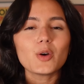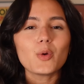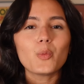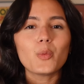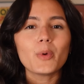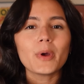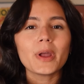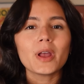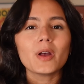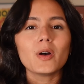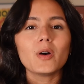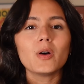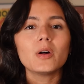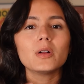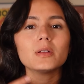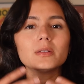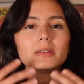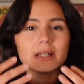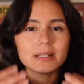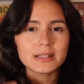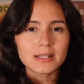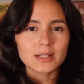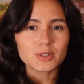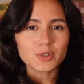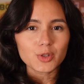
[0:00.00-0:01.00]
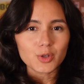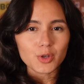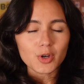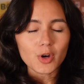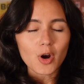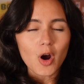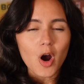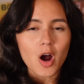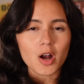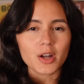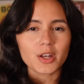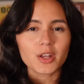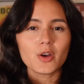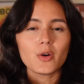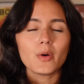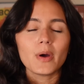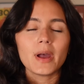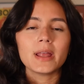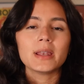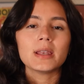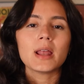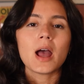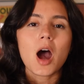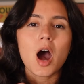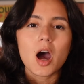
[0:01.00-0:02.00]
will listen to your audio
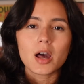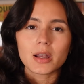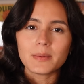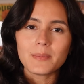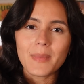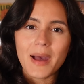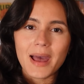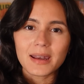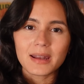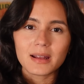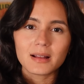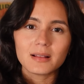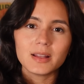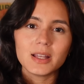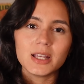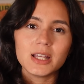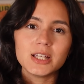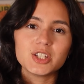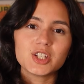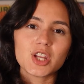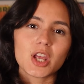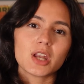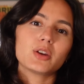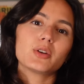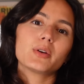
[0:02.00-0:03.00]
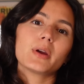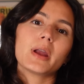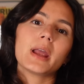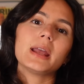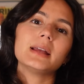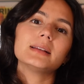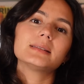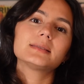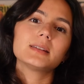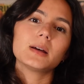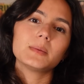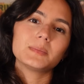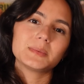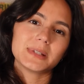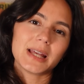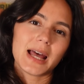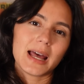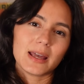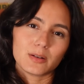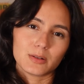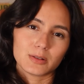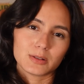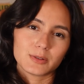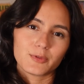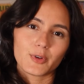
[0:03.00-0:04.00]
and automatically generate
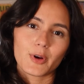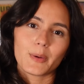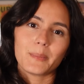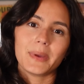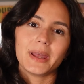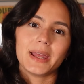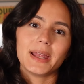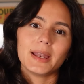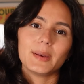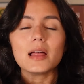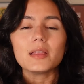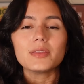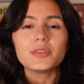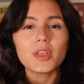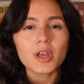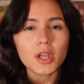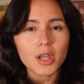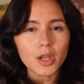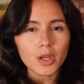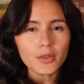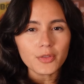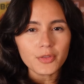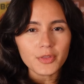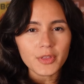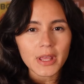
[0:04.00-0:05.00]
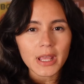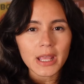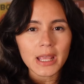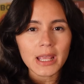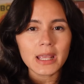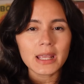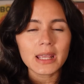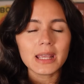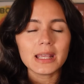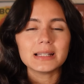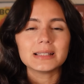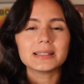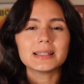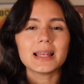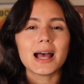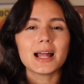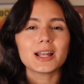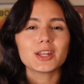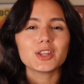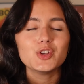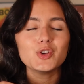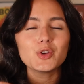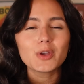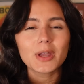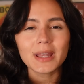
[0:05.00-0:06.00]
subtitles from it. The good thing is
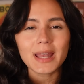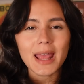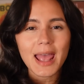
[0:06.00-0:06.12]
that you can